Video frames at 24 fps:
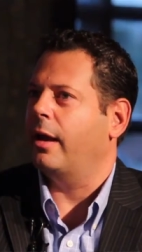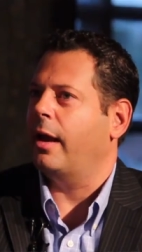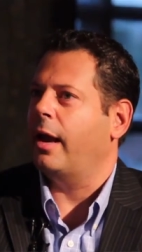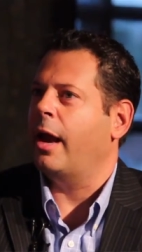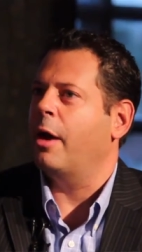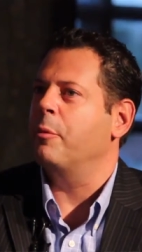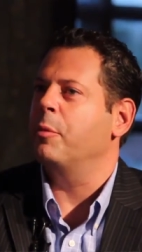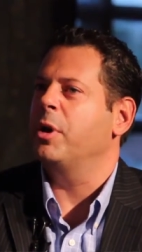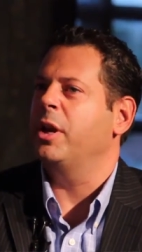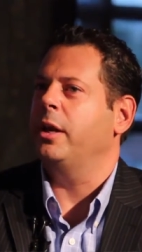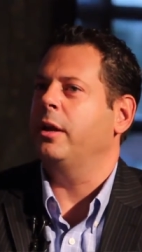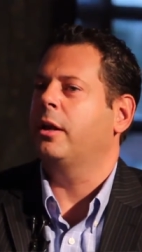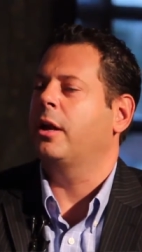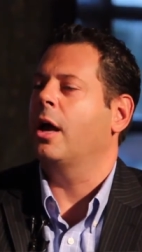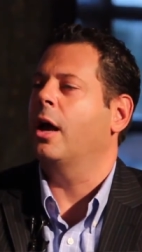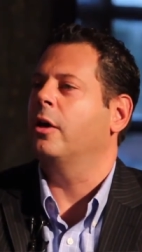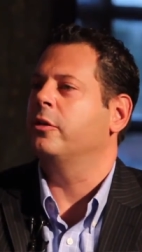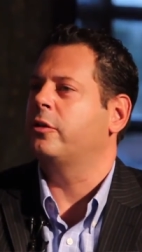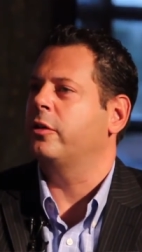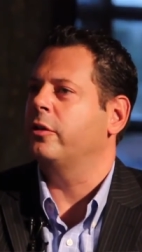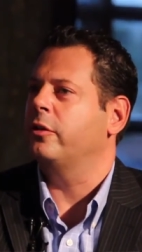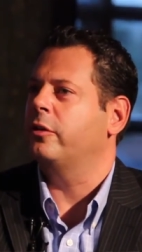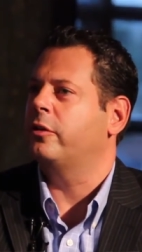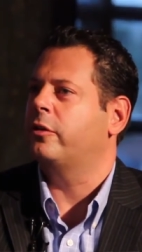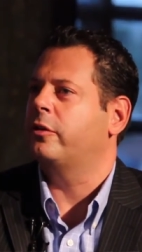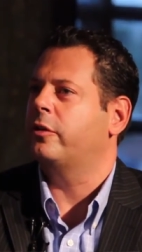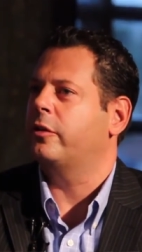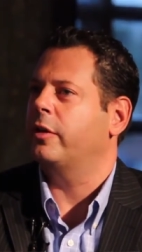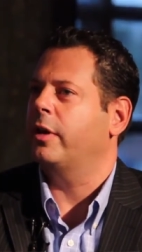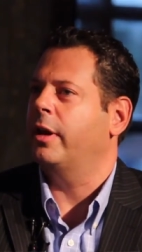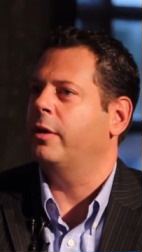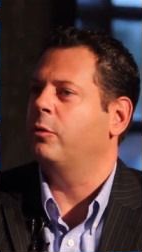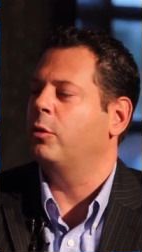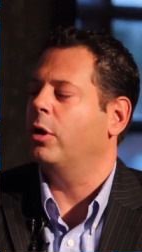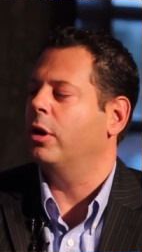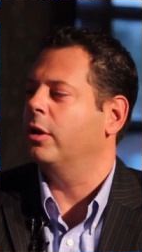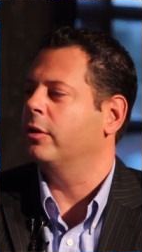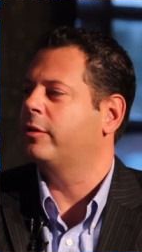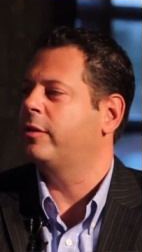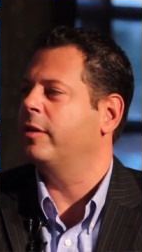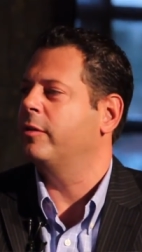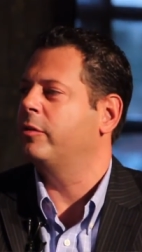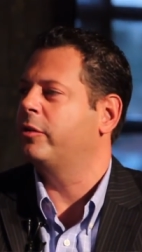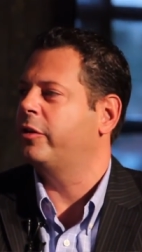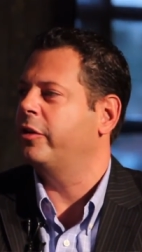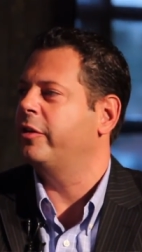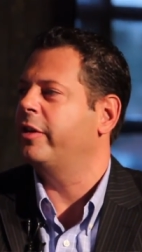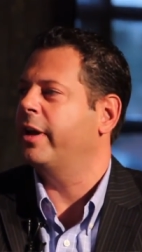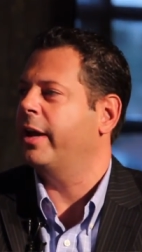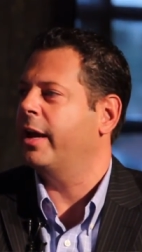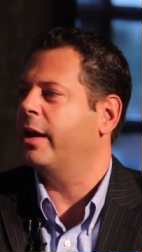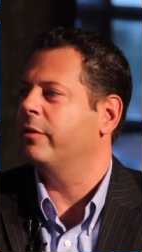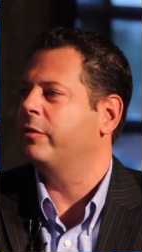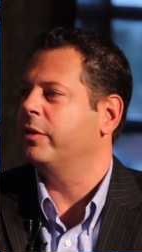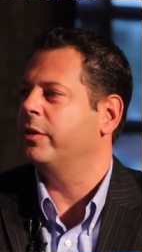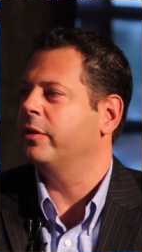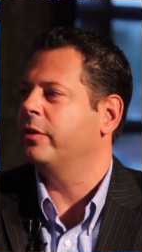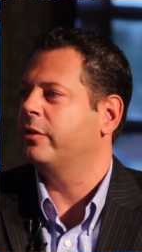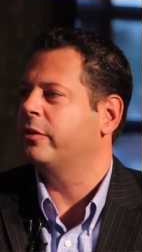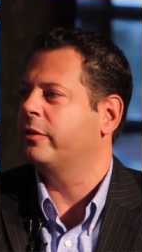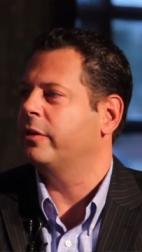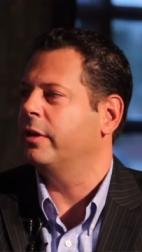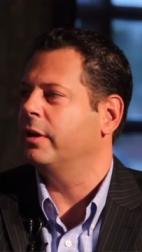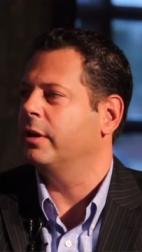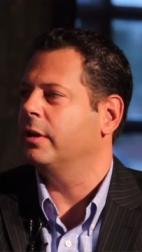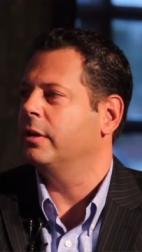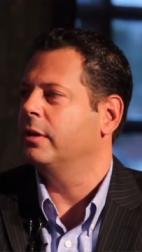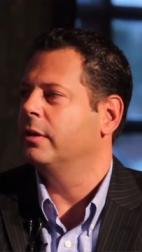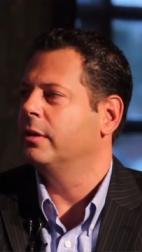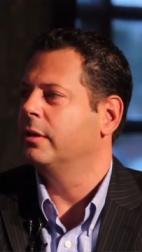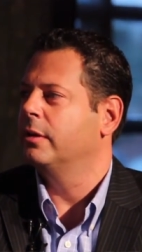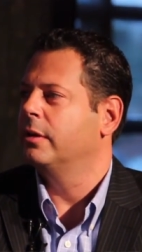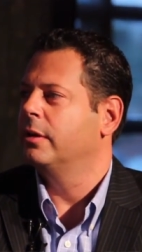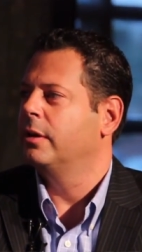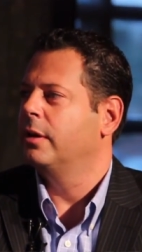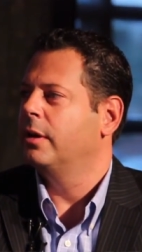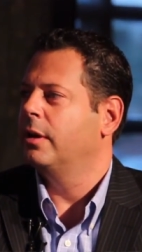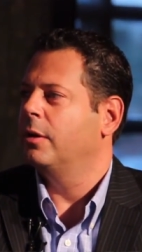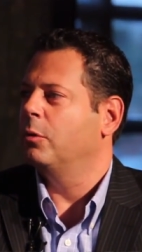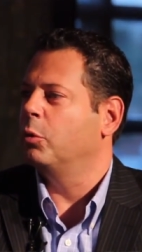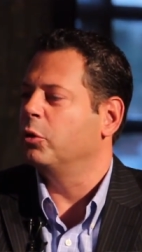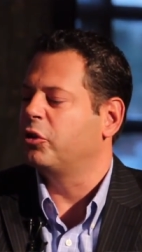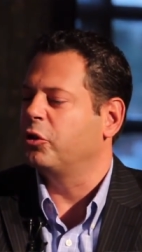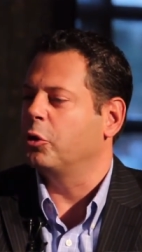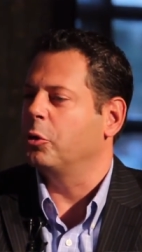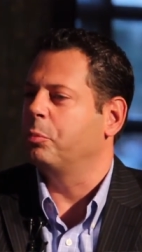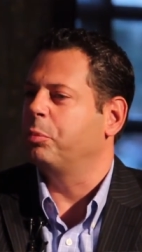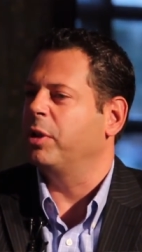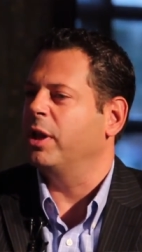how many cousins and relatives did you have in the city? Was there a